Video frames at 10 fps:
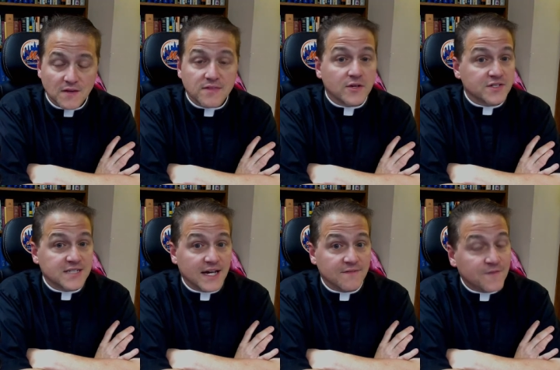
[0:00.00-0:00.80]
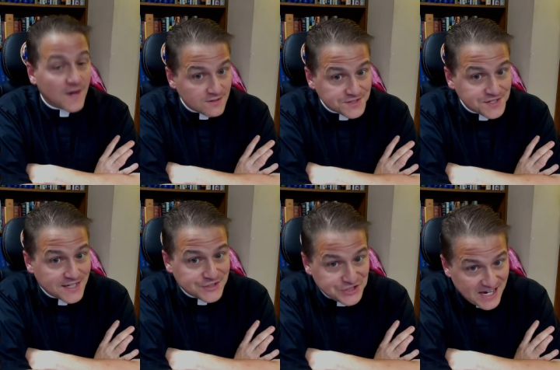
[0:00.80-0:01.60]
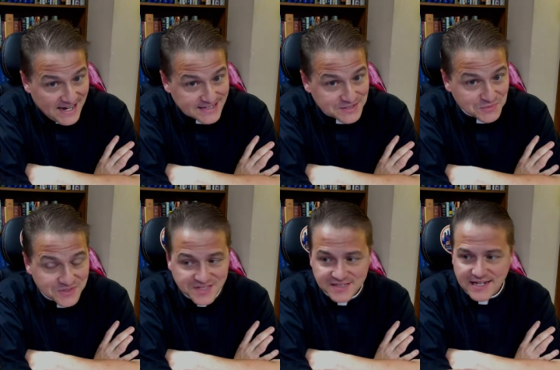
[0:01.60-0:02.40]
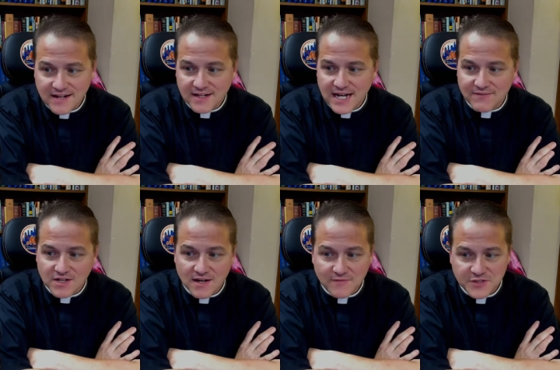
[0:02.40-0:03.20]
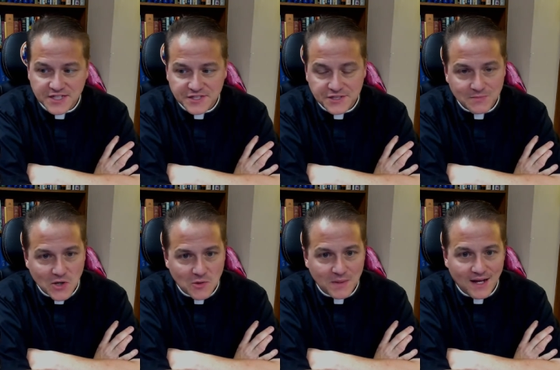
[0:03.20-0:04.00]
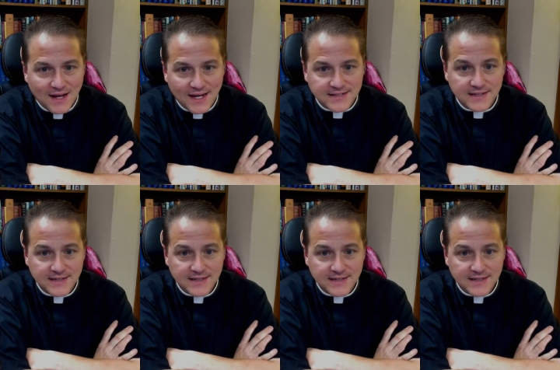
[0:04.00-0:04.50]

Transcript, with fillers: Thursday fireside chat. So we'll sit down and have a conversation tomorrow behind